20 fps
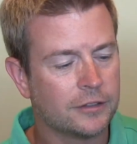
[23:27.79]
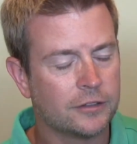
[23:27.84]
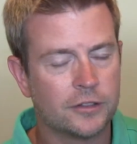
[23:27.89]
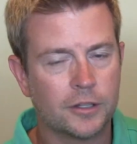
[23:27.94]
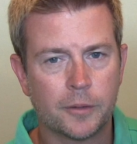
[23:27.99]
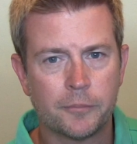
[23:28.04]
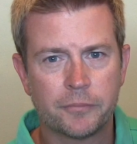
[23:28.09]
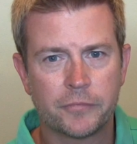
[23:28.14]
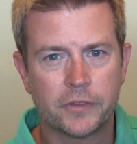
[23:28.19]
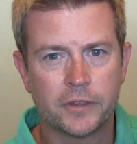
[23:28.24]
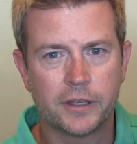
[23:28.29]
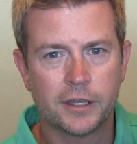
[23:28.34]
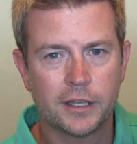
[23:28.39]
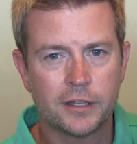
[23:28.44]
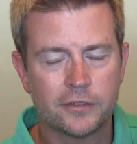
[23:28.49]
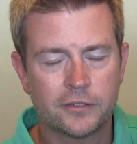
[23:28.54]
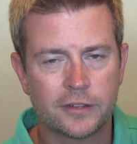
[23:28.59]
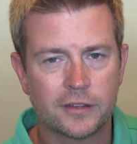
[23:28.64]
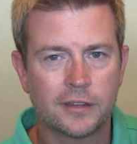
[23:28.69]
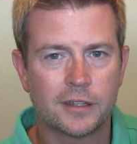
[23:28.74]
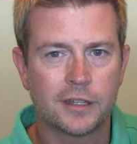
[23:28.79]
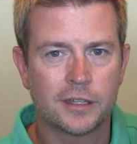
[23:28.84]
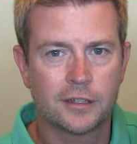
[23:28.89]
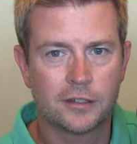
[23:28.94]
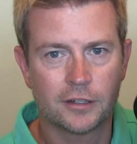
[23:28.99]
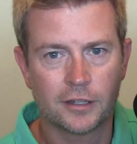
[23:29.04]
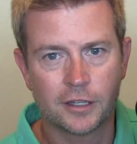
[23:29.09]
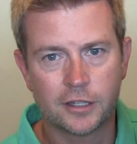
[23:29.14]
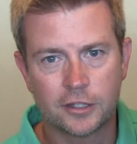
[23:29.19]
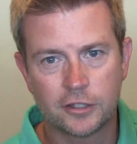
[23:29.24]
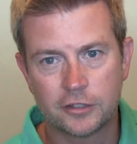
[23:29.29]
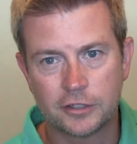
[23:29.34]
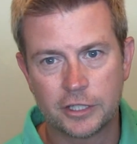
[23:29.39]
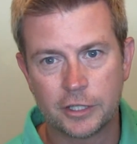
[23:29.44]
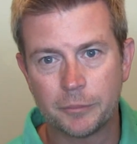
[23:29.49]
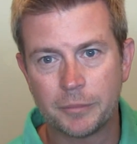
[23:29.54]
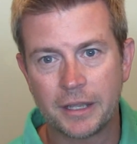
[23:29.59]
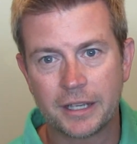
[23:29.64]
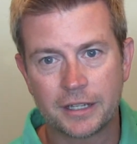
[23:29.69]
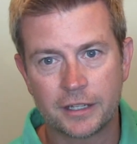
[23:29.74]
dump the dust and then uh,
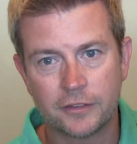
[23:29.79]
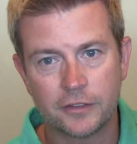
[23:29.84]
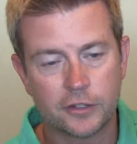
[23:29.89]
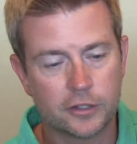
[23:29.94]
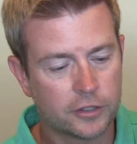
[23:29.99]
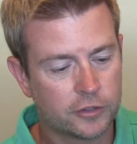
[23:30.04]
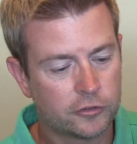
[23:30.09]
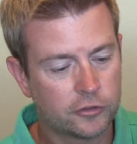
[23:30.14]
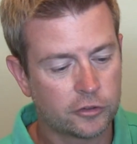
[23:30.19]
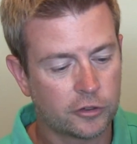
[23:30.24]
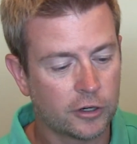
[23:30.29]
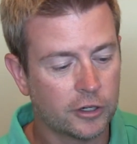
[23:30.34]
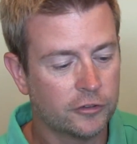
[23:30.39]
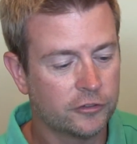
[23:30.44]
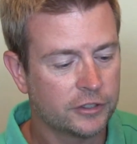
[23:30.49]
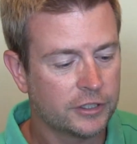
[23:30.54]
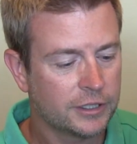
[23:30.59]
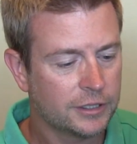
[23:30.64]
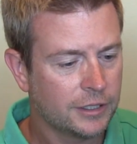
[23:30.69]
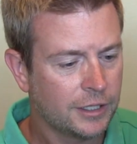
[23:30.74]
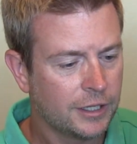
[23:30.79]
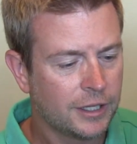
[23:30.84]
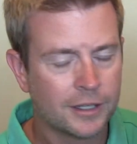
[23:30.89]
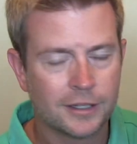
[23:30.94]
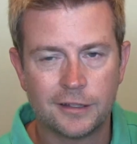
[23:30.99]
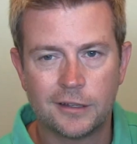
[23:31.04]
get back in the charging